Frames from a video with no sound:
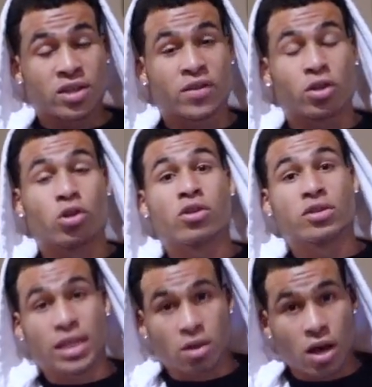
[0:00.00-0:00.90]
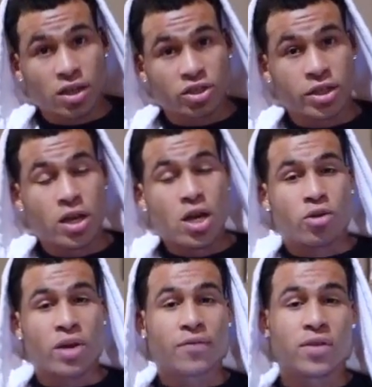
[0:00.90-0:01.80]
You have to learn psychology.
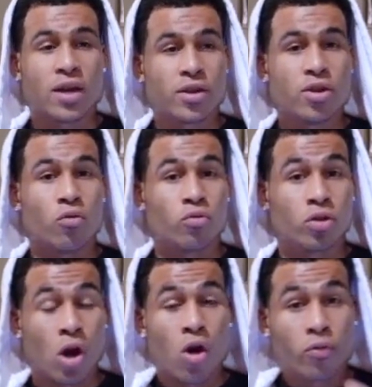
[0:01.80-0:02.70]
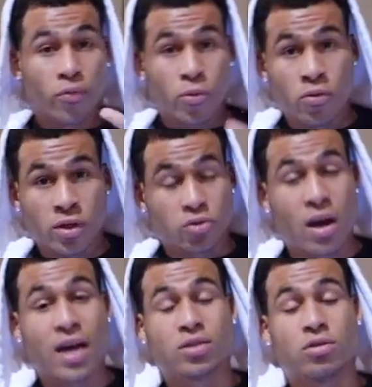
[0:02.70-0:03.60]
You have to, go through the
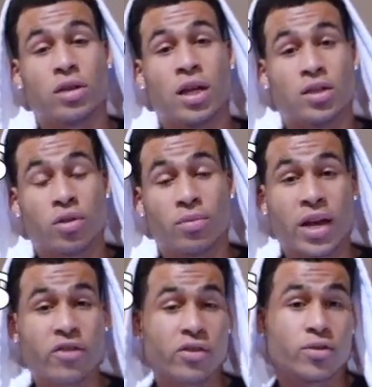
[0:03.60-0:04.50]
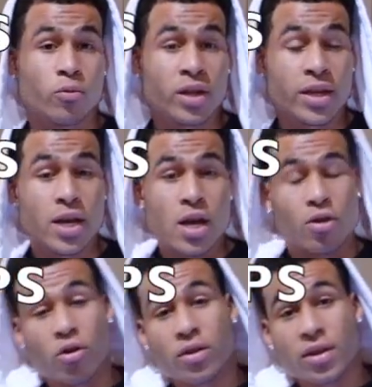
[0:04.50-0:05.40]
trials and tribulations to really
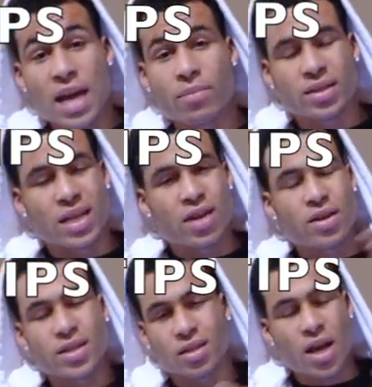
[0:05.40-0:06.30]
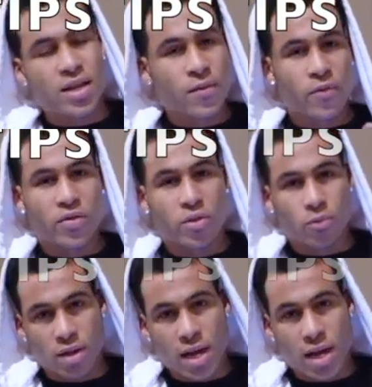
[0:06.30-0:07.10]
learn the game, because the internet is a lot different than real